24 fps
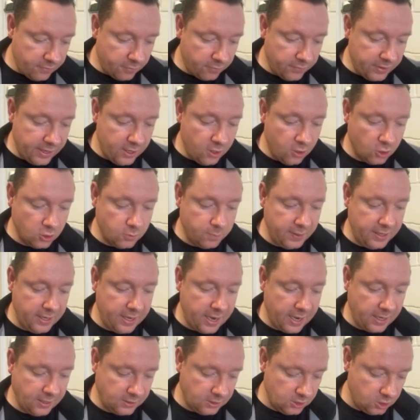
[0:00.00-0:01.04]
of A cos
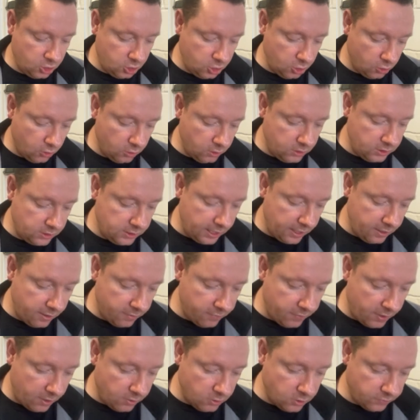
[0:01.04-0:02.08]
BX is shown, state the
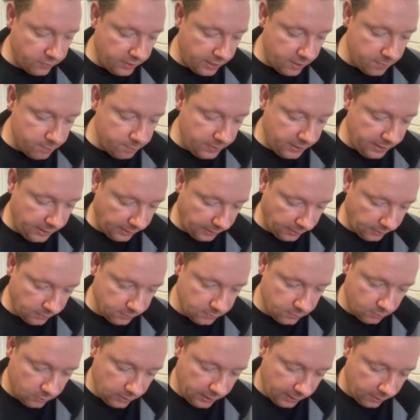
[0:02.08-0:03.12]
values of A and B.
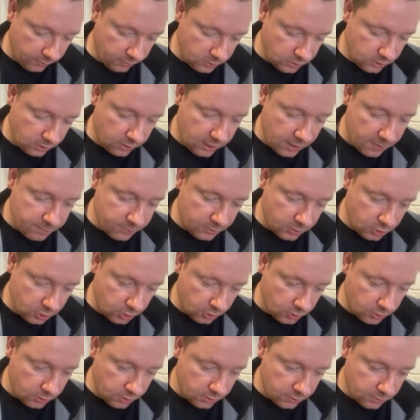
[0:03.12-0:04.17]
Okay, what's our
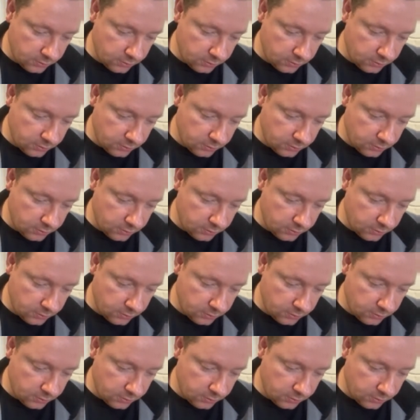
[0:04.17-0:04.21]
amplitude?